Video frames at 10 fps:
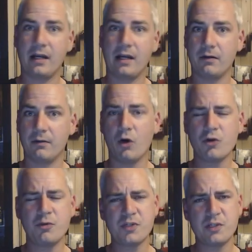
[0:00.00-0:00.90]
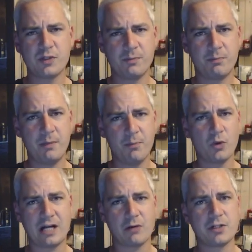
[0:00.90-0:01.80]
Octopussy was a bit more
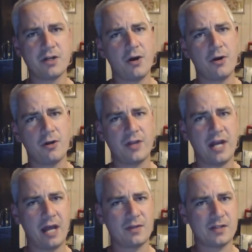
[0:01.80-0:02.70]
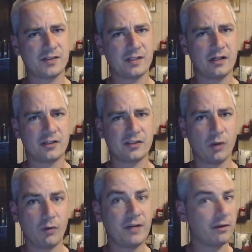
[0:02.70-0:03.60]
down-to-earth, it had this
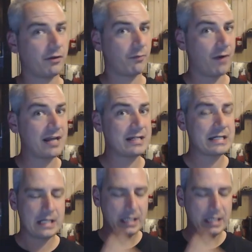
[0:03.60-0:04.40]
Soviet threat,